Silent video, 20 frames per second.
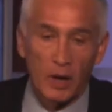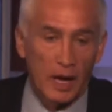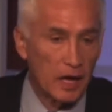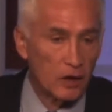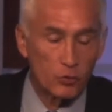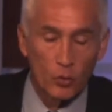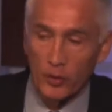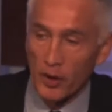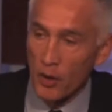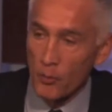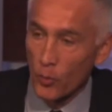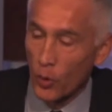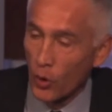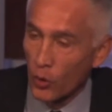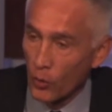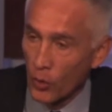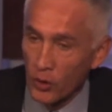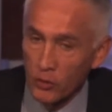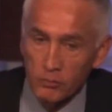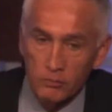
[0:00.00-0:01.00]
Edward R.
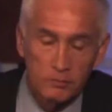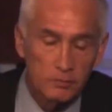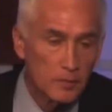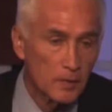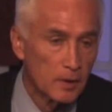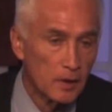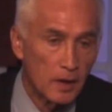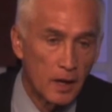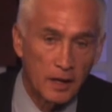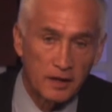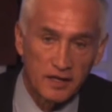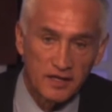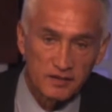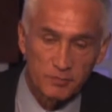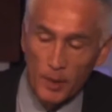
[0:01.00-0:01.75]
Murrow against